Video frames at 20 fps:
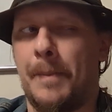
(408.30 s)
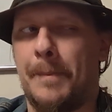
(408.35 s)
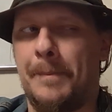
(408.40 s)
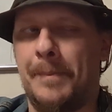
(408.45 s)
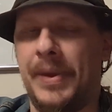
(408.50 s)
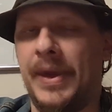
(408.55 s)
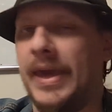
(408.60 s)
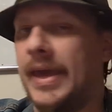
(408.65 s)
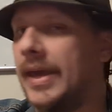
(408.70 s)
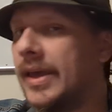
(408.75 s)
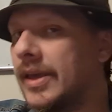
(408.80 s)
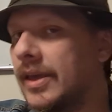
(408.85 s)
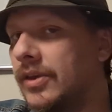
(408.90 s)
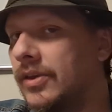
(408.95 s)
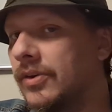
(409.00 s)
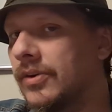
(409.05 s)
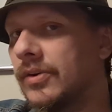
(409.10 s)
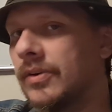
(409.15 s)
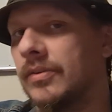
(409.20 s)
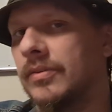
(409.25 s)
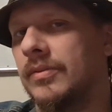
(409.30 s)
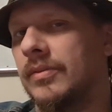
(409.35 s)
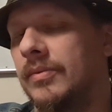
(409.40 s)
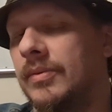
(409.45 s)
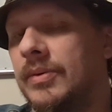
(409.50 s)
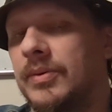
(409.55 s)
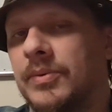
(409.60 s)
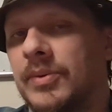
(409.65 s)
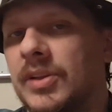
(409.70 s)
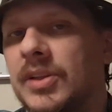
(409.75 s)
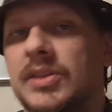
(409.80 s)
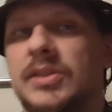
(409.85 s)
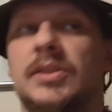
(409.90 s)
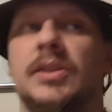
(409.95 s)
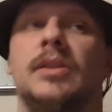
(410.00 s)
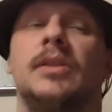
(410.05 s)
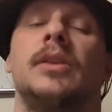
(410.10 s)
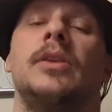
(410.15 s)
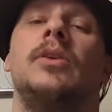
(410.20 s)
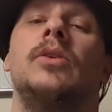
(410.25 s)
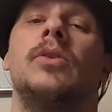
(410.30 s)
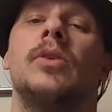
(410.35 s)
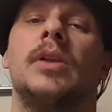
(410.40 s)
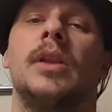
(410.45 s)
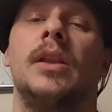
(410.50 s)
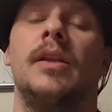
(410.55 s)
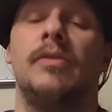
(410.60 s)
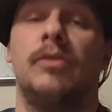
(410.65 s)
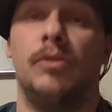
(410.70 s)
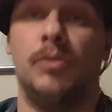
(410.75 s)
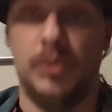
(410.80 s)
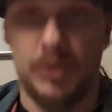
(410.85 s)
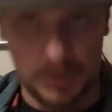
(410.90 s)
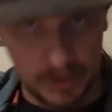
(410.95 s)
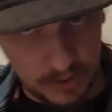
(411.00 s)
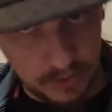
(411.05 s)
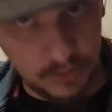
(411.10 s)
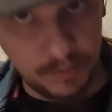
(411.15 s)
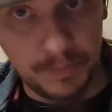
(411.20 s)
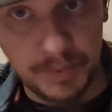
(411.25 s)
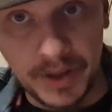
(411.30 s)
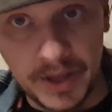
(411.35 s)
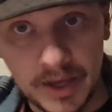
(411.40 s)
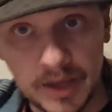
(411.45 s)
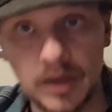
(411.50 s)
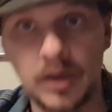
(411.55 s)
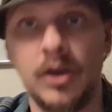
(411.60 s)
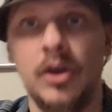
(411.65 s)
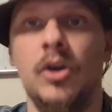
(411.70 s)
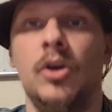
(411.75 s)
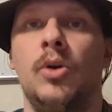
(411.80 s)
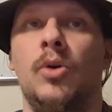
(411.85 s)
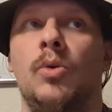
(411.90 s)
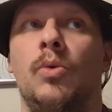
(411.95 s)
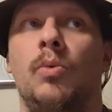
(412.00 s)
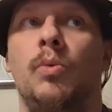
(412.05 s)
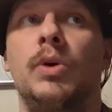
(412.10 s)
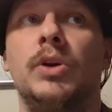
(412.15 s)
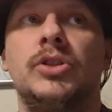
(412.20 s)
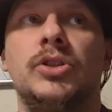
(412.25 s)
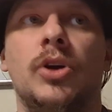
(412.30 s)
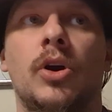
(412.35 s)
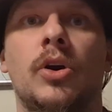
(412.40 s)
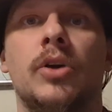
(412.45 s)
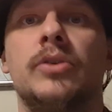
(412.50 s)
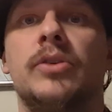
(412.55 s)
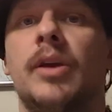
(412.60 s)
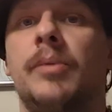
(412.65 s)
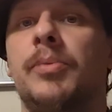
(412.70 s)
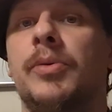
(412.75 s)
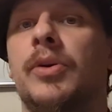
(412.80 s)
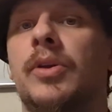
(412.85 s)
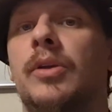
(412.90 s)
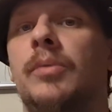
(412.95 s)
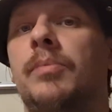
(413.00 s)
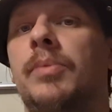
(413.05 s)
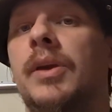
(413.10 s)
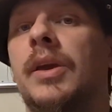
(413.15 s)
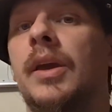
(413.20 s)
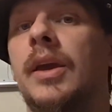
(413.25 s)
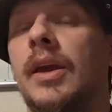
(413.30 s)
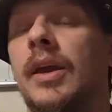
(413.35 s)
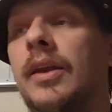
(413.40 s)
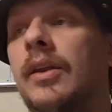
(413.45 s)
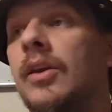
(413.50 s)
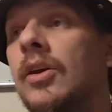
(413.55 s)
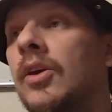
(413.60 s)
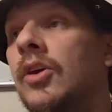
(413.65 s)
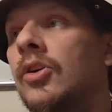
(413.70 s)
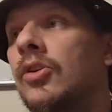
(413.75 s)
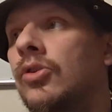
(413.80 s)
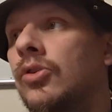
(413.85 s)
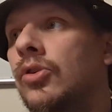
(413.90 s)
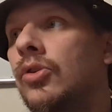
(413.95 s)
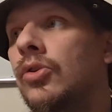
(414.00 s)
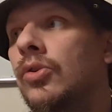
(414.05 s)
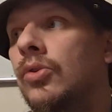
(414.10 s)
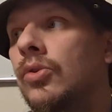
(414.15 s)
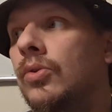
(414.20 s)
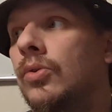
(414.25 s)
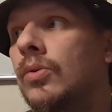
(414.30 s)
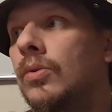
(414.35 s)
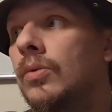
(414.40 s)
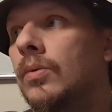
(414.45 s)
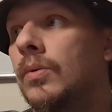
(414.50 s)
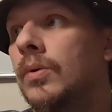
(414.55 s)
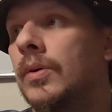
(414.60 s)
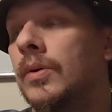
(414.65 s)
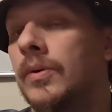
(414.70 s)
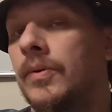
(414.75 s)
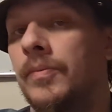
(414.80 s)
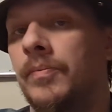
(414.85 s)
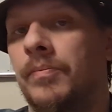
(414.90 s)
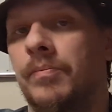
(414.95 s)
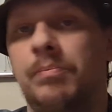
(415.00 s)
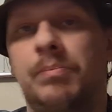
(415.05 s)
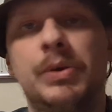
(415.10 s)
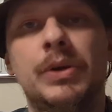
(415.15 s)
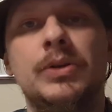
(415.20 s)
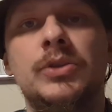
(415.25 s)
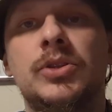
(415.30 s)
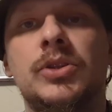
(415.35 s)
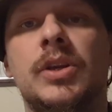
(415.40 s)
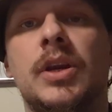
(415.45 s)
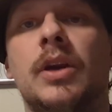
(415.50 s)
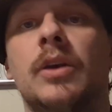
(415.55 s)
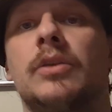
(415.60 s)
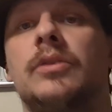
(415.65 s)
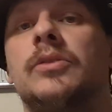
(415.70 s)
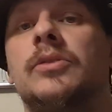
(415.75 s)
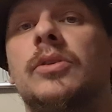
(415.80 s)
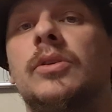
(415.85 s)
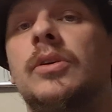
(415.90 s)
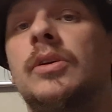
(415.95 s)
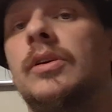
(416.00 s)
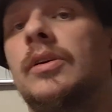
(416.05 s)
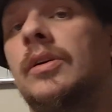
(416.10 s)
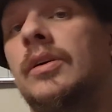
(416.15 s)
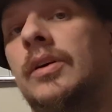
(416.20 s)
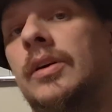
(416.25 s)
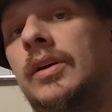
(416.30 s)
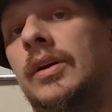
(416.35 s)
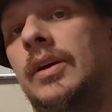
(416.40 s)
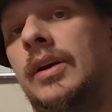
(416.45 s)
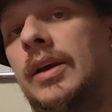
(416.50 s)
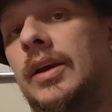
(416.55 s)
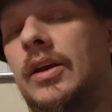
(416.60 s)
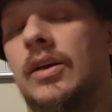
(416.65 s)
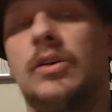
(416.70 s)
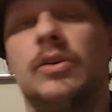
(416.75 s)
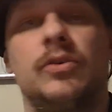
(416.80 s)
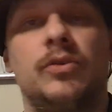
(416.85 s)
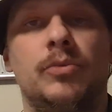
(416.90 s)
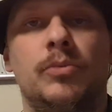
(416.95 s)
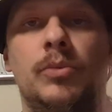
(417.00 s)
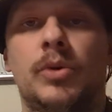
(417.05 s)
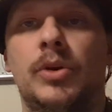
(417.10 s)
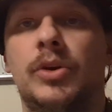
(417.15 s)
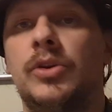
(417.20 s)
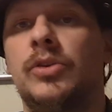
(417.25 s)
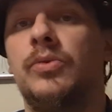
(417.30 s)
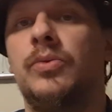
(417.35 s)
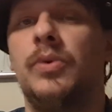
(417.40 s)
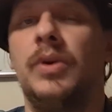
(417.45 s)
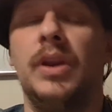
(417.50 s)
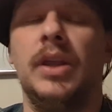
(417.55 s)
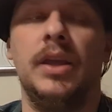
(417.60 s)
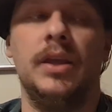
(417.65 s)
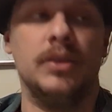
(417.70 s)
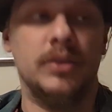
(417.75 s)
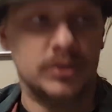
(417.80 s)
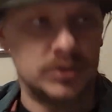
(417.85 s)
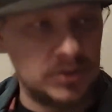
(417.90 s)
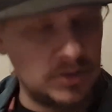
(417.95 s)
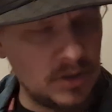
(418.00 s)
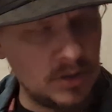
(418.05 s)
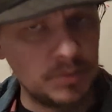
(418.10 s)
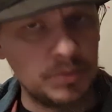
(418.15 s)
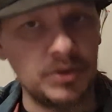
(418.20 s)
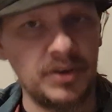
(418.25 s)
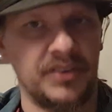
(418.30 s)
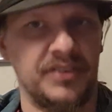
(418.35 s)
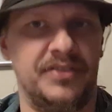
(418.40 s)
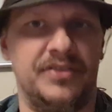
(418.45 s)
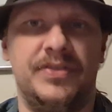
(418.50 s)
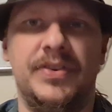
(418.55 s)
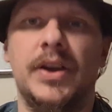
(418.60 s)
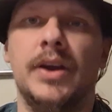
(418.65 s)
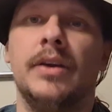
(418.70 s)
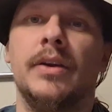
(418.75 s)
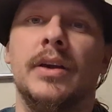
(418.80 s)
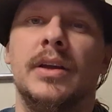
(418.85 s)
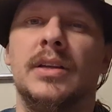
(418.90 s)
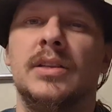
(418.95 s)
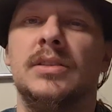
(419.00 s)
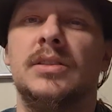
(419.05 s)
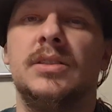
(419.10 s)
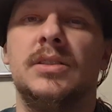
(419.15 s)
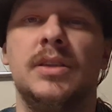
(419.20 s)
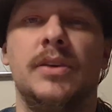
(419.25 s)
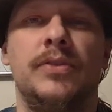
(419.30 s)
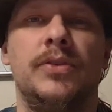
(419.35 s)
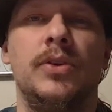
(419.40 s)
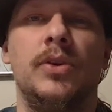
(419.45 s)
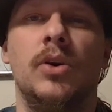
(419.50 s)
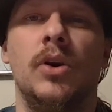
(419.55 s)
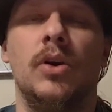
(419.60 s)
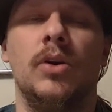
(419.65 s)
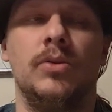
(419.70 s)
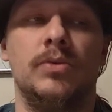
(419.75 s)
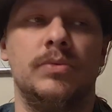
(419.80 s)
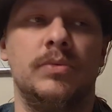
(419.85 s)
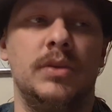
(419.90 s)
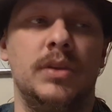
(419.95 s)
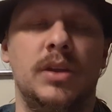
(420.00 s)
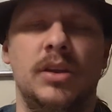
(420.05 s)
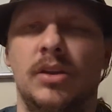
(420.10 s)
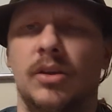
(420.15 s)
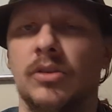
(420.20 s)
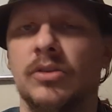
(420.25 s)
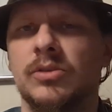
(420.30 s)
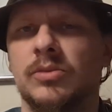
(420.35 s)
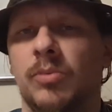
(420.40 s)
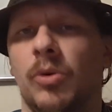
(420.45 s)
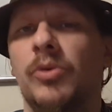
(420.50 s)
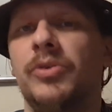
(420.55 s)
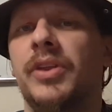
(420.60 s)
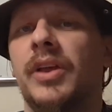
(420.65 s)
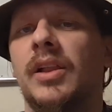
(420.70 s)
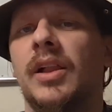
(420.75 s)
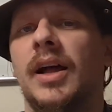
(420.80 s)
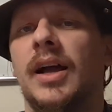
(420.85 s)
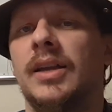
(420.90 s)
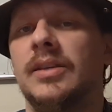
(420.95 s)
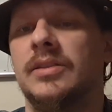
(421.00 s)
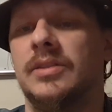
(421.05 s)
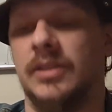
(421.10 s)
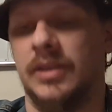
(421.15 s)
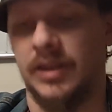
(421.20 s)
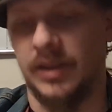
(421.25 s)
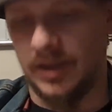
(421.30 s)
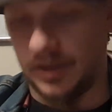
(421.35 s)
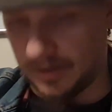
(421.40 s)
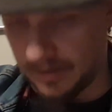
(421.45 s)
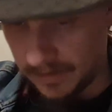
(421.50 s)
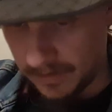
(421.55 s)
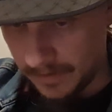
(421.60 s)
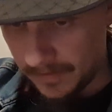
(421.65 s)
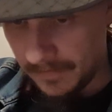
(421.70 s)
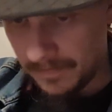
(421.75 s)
pick realistically, you look at level 1 and you pick which archetype you're going to be, and you build your character. It goes from 1 to 20, and there's no real variance if you go, there's multi-classing, and